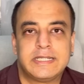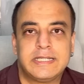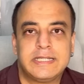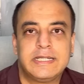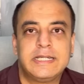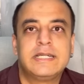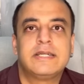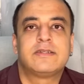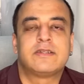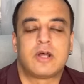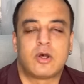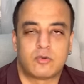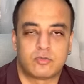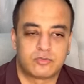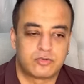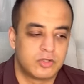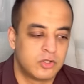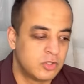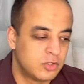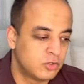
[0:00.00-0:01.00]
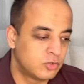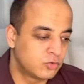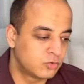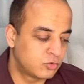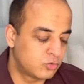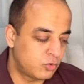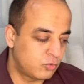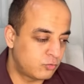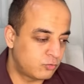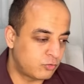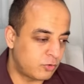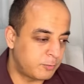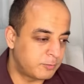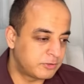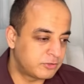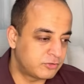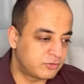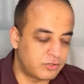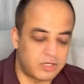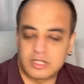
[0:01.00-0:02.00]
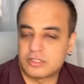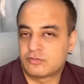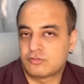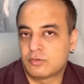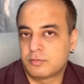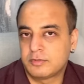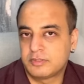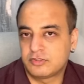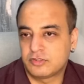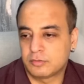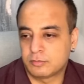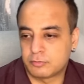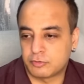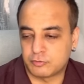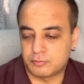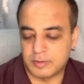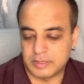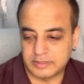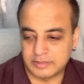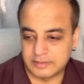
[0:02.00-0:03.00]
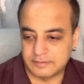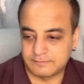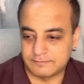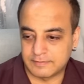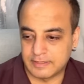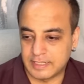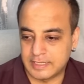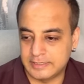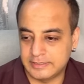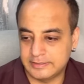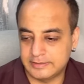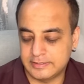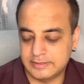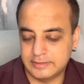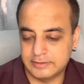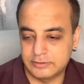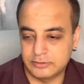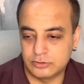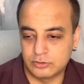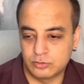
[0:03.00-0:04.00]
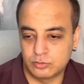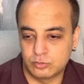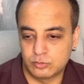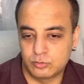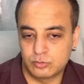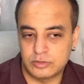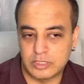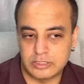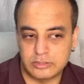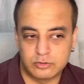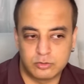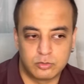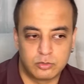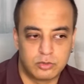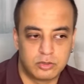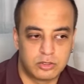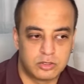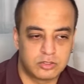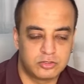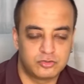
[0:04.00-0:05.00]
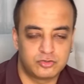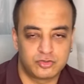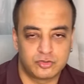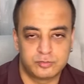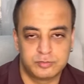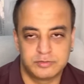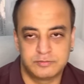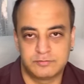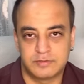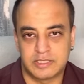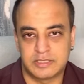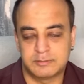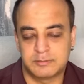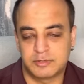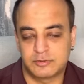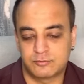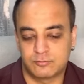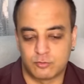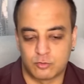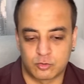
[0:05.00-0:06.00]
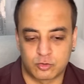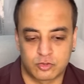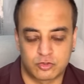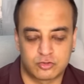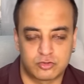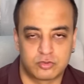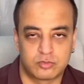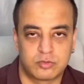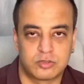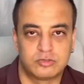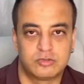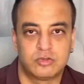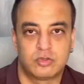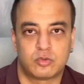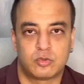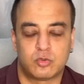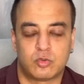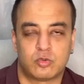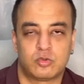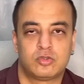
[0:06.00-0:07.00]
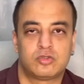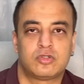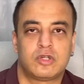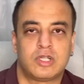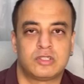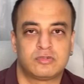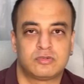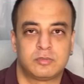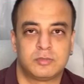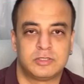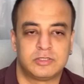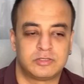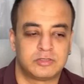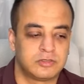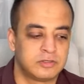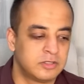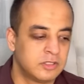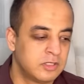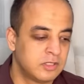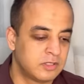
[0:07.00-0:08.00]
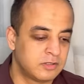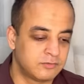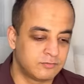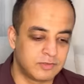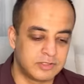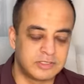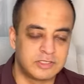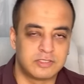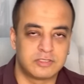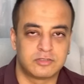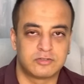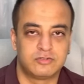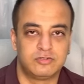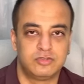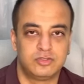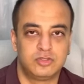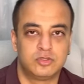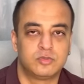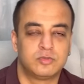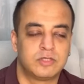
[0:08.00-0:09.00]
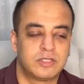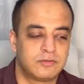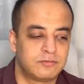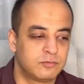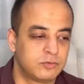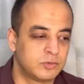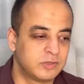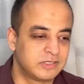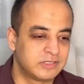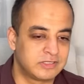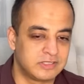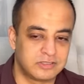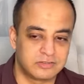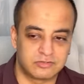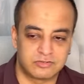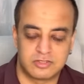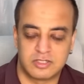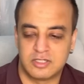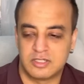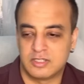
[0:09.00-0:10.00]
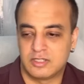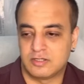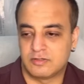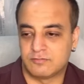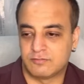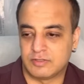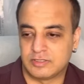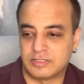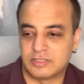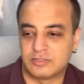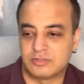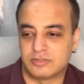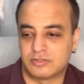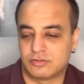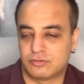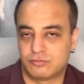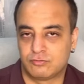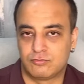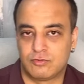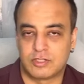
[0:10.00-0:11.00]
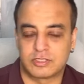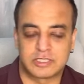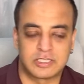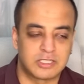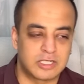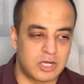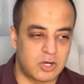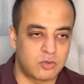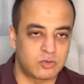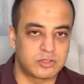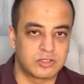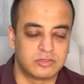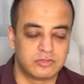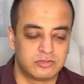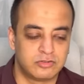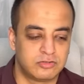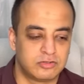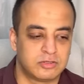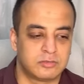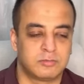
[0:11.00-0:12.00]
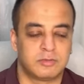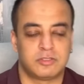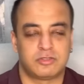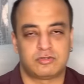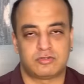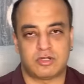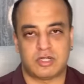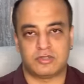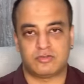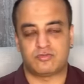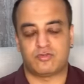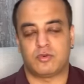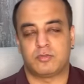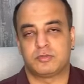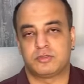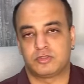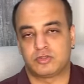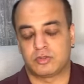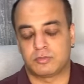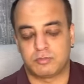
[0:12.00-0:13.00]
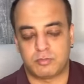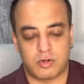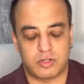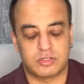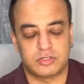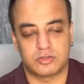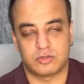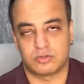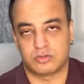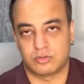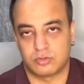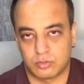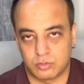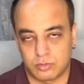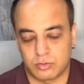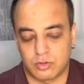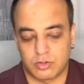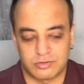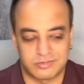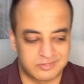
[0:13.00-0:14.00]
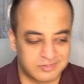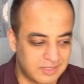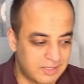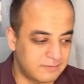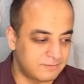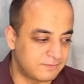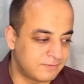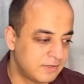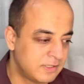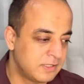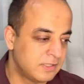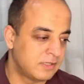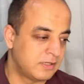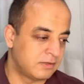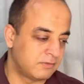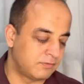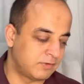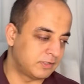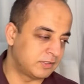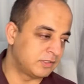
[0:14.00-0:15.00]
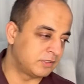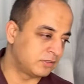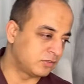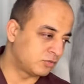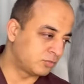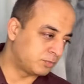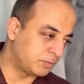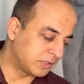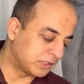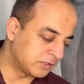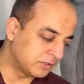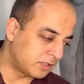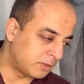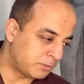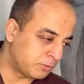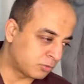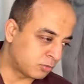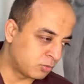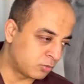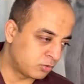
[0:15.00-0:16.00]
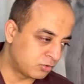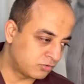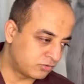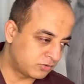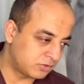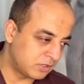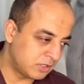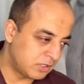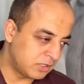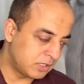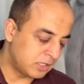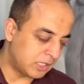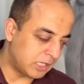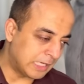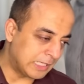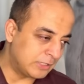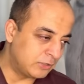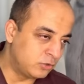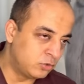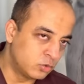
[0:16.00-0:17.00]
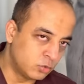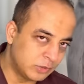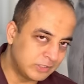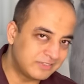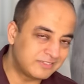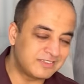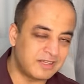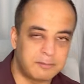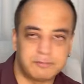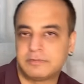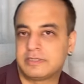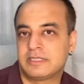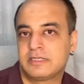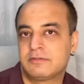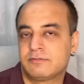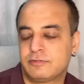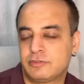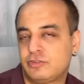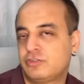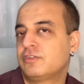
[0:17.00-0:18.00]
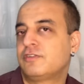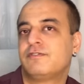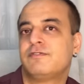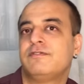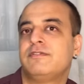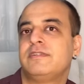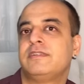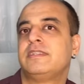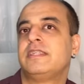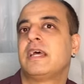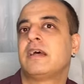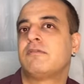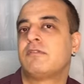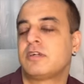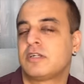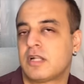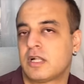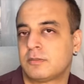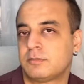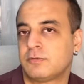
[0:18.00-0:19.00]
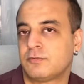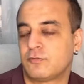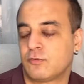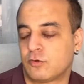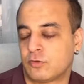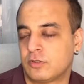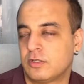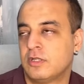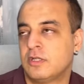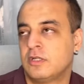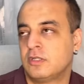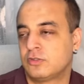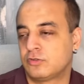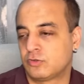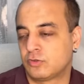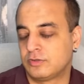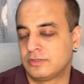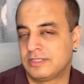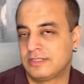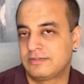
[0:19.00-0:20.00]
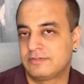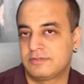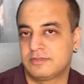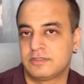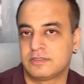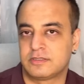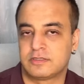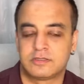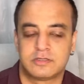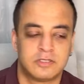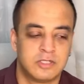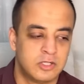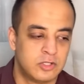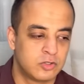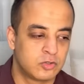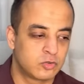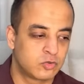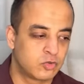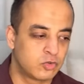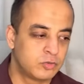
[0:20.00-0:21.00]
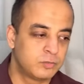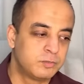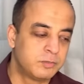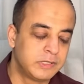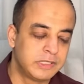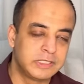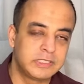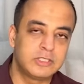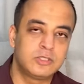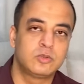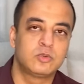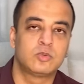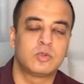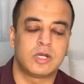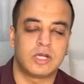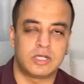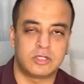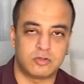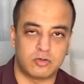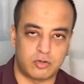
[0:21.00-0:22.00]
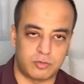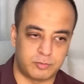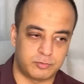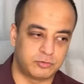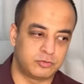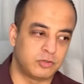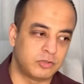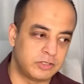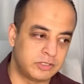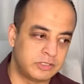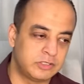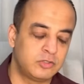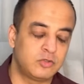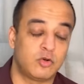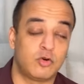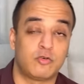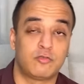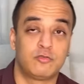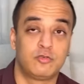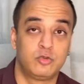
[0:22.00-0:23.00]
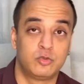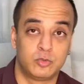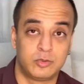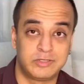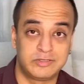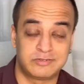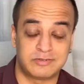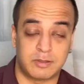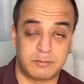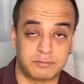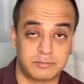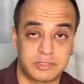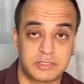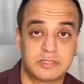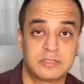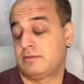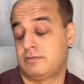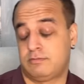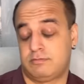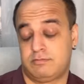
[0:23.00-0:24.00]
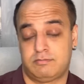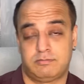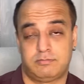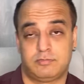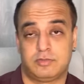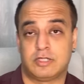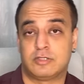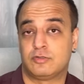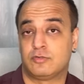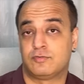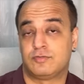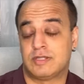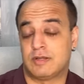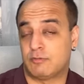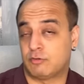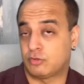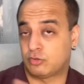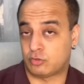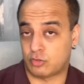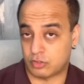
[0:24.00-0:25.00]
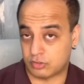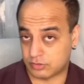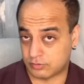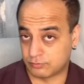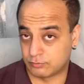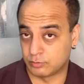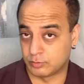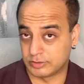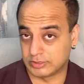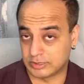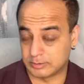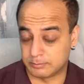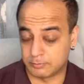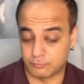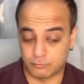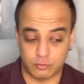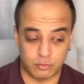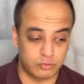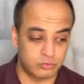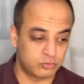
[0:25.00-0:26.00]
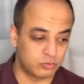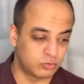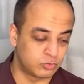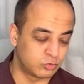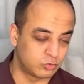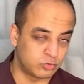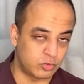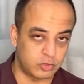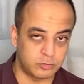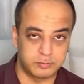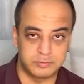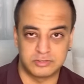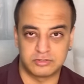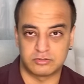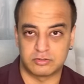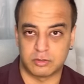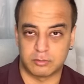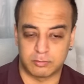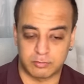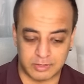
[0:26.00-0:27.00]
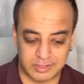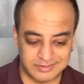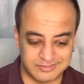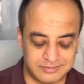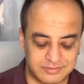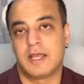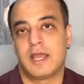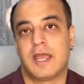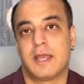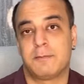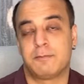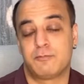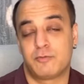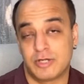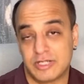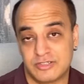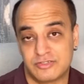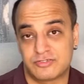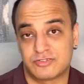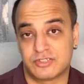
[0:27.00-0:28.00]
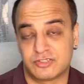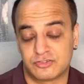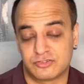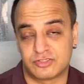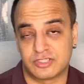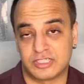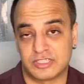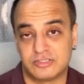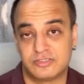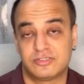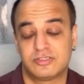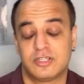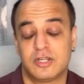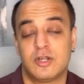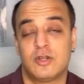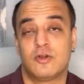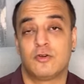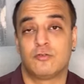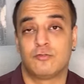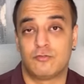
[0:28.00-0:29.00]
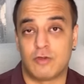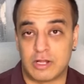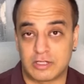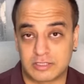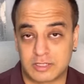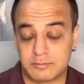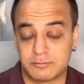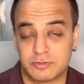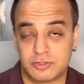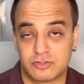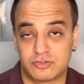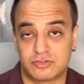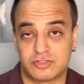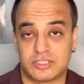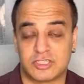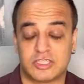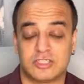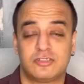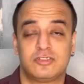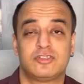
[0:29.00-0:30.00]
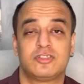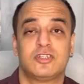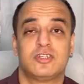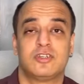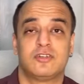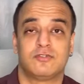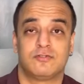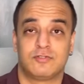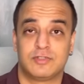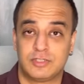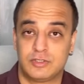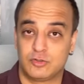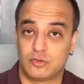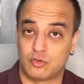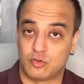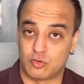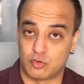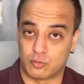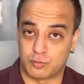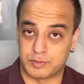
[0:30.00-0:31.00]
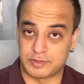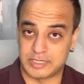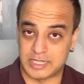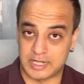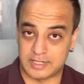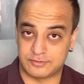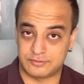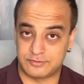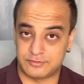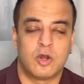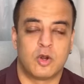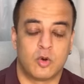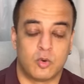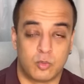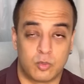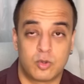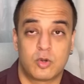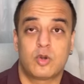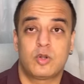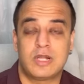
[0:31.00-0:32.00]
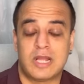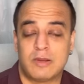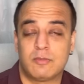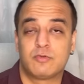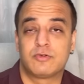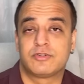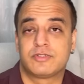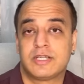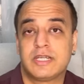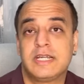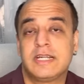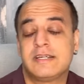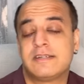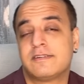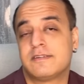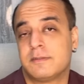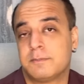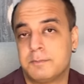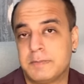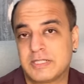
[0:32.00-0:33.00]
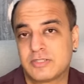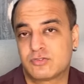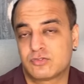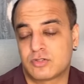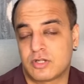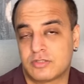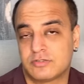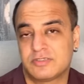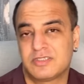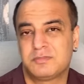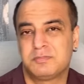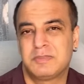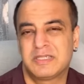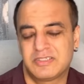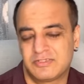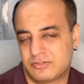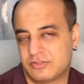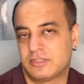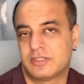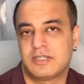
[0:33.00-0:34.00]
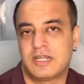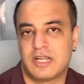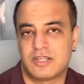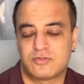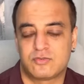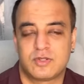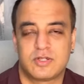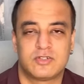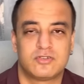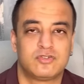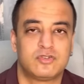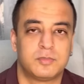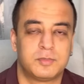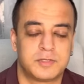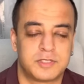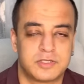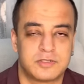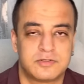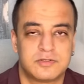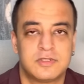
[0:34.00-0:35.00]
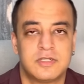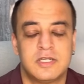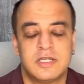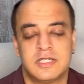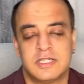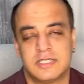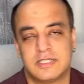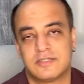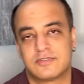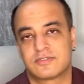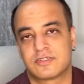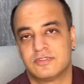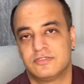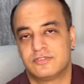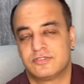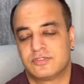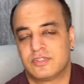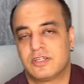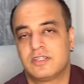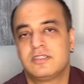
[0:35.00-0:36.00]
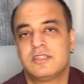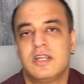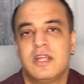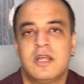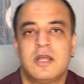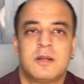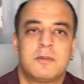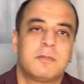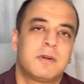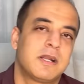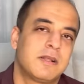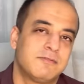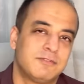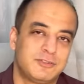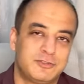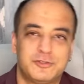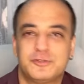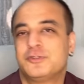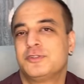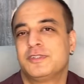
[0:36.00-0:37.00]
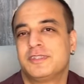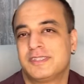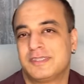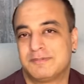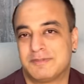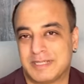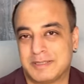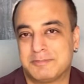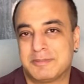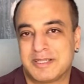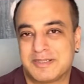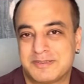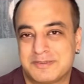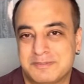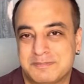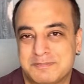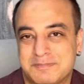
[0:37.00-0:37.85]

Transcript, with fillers: eighth house. So from a transformation perspective, anything new that you learn should be very much focused towards your own transformation, whether it is new way of doing things, whether it is working out in the gym and transforming your body or your overall self, whether it is picking up a course and doing something which you have never done before. So, this year could bring you an opportunity of doing something that you've never thought of doing it before. So, do not be surprised. Embrace this change, welcome this change with open hands. Overall, I would say it is a mixed transit, mixed year as far as Jupiter is concerned, but I wish you the very best.